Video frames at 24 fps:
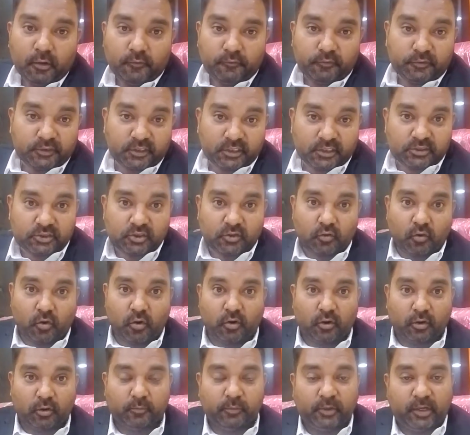whether it's an
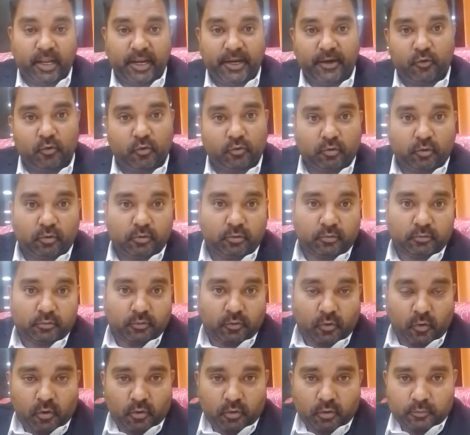Honorable High Court or the
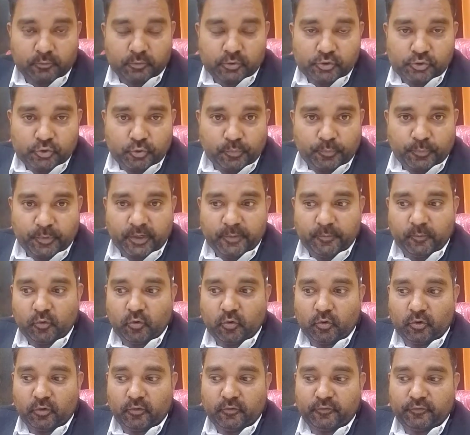Honorable Supreme
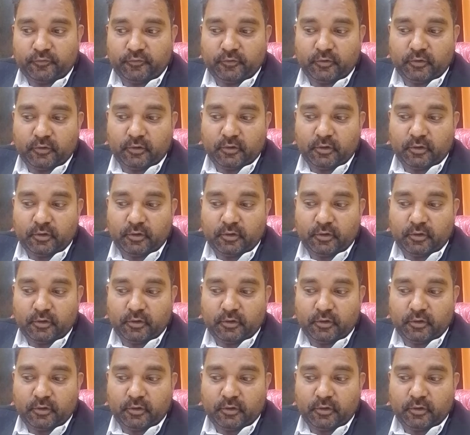Court of